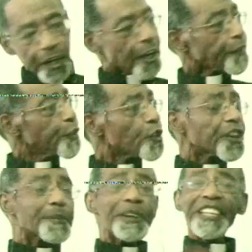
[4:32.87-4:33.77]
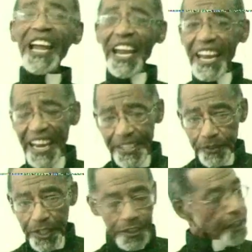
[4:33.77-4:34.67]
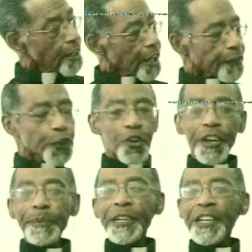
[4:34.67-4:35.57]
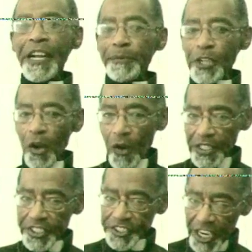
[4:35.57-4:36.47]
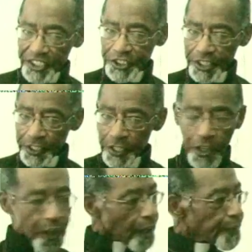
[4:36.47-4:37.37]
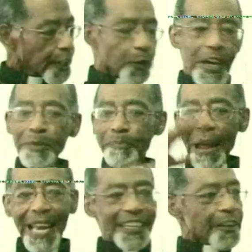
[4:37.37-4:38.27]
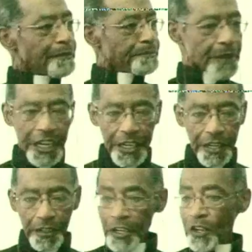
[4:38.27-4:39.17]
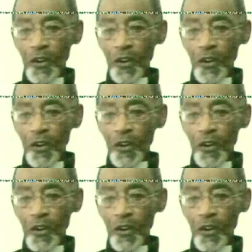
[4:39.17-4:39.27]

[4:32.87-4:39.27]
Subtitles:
if you'll give me the address, if you'll give me the name of the organization, of the great body of men,